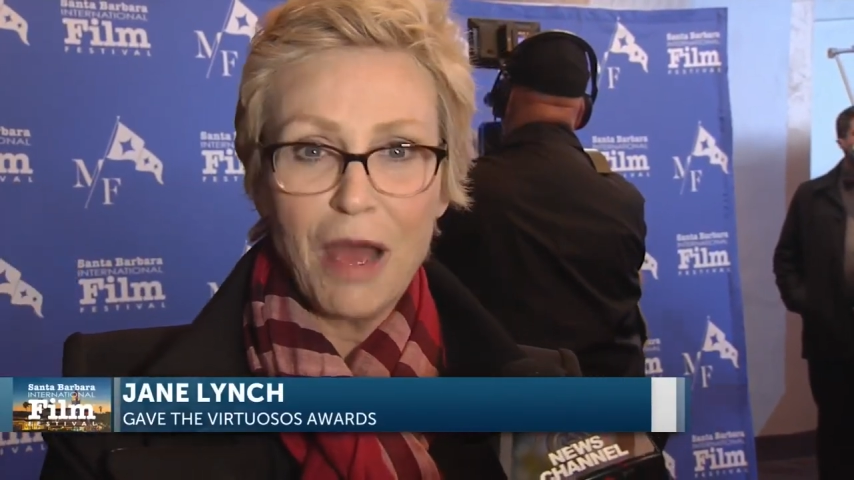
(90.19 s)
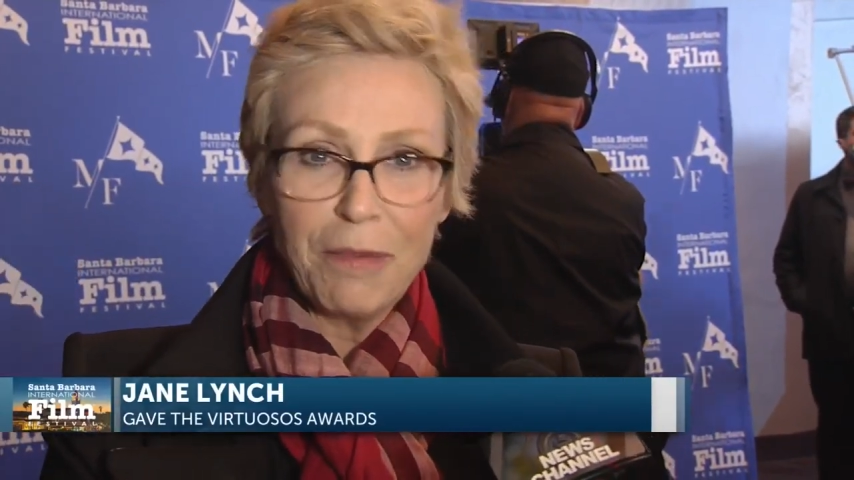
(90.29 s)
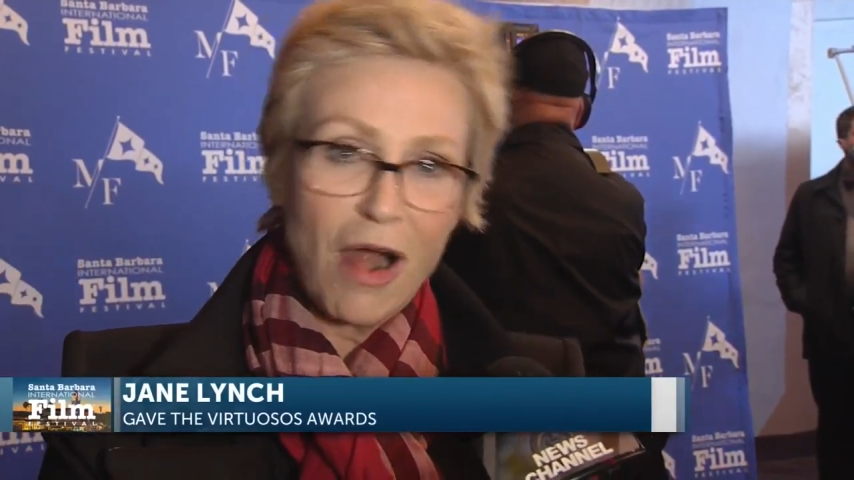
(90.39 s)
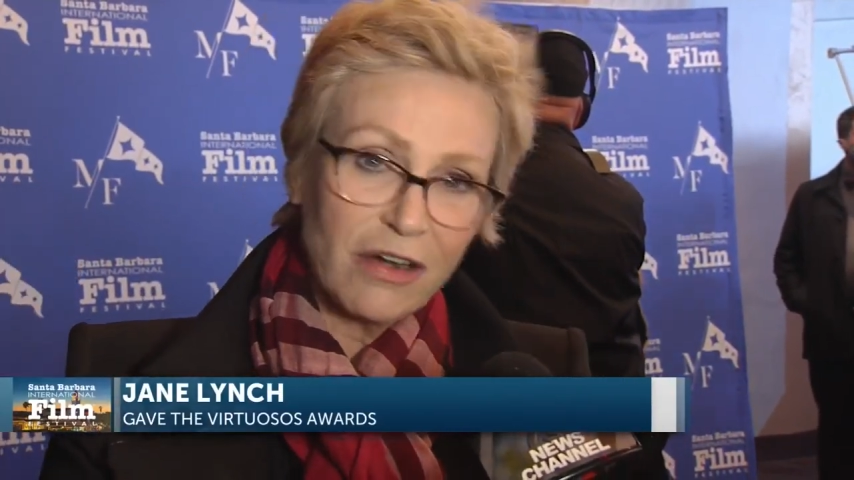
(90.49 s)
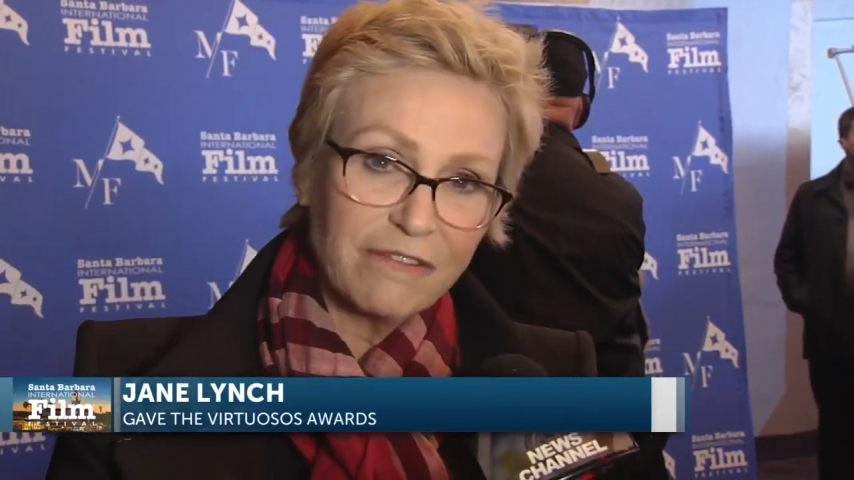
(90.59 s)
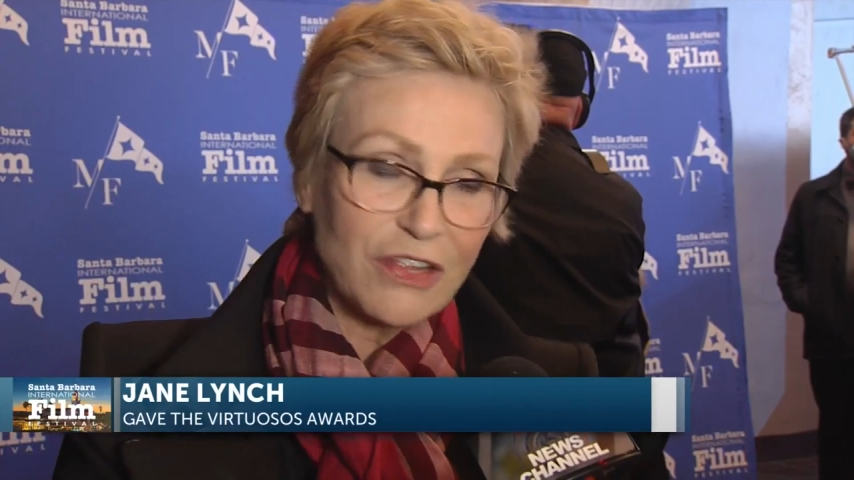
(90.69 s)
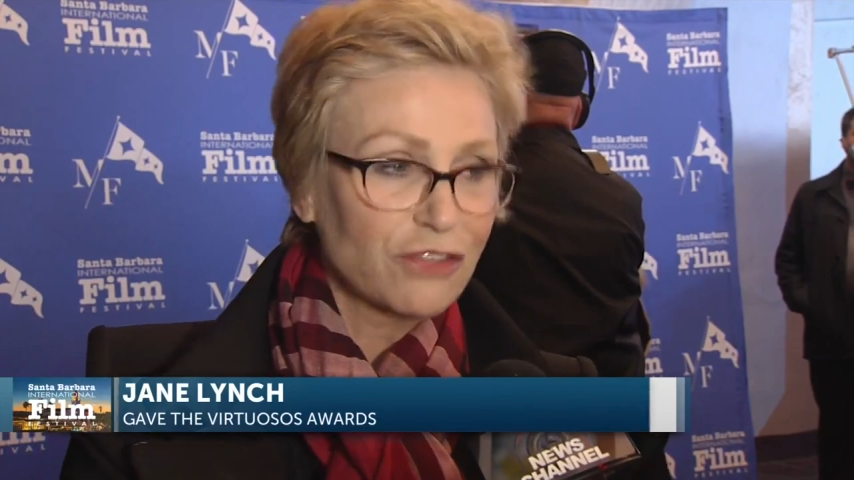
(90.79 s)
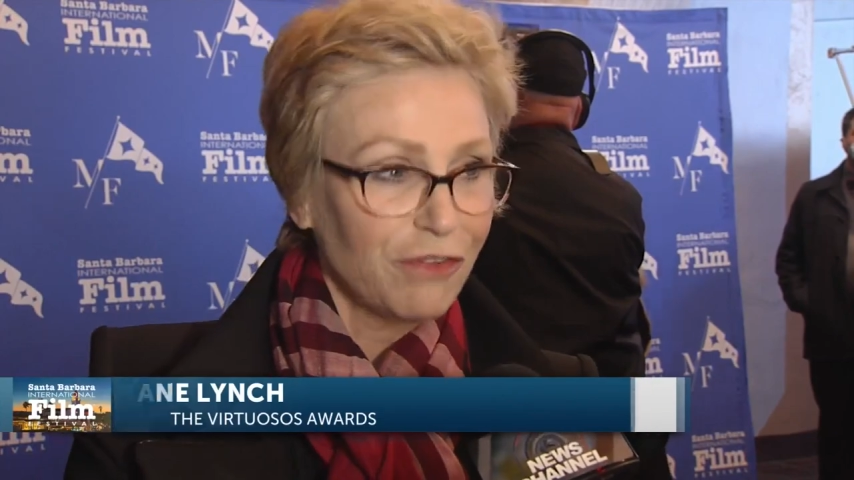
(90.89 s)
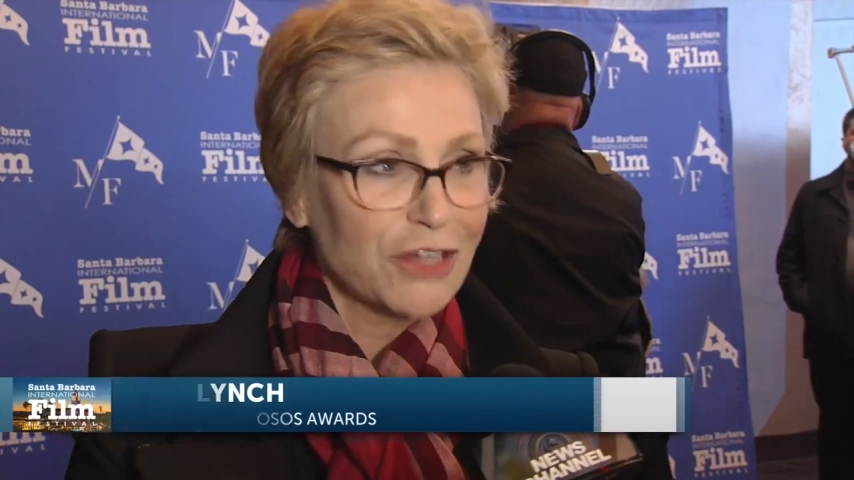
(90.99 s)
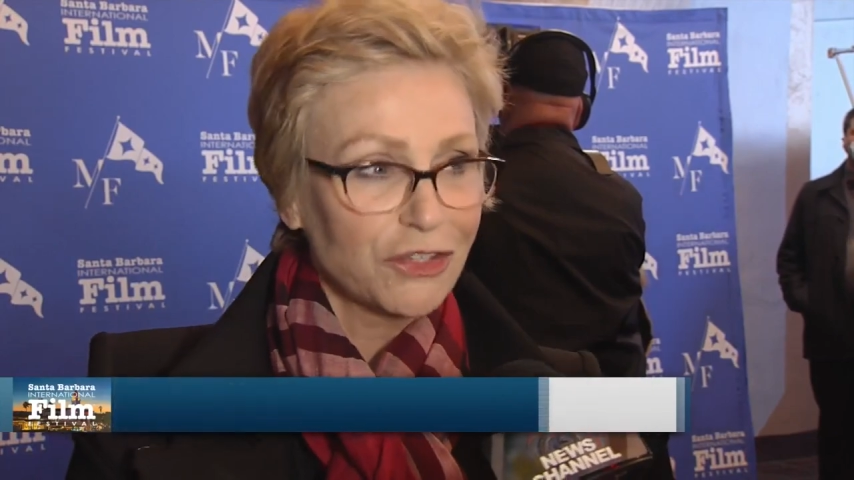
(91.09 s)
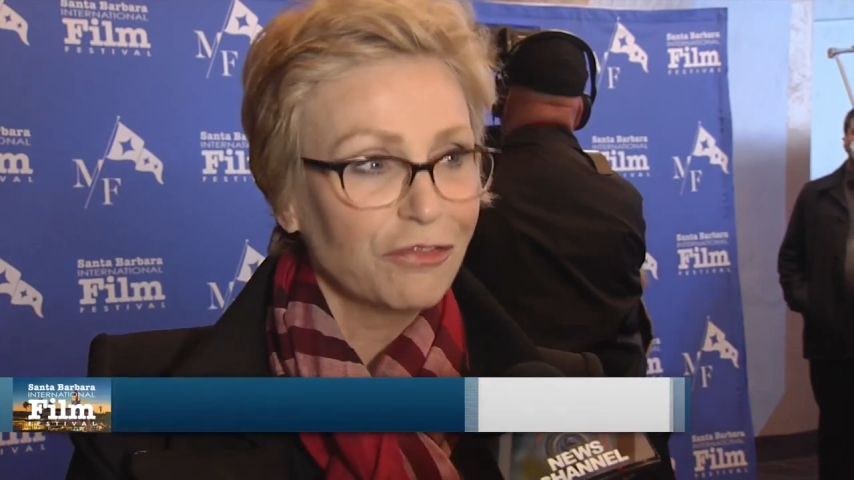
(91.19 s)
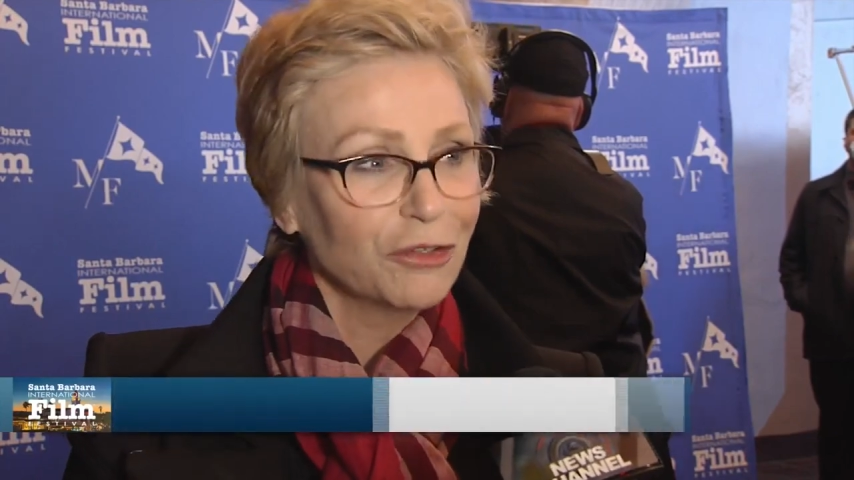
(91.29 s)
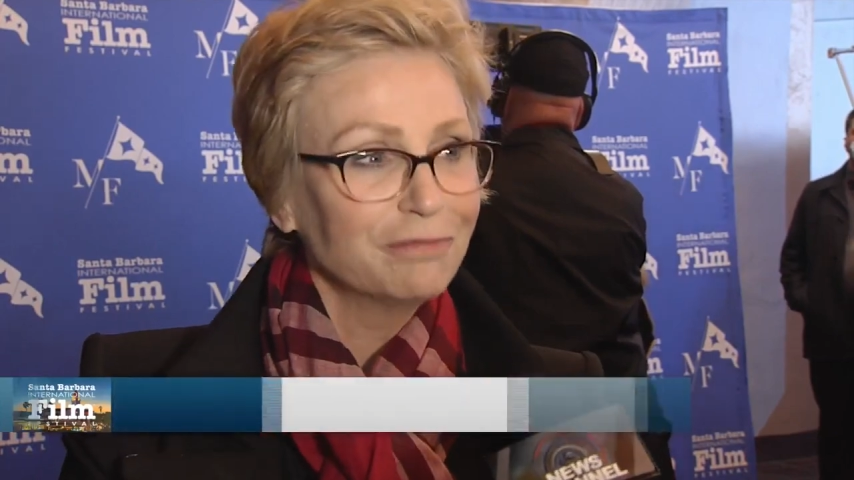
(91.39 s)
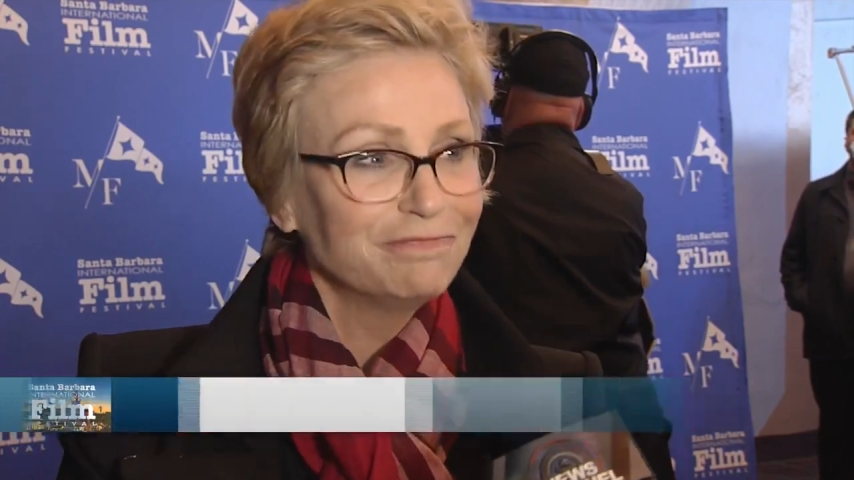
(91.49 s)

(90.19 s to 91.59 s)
a part of this festival.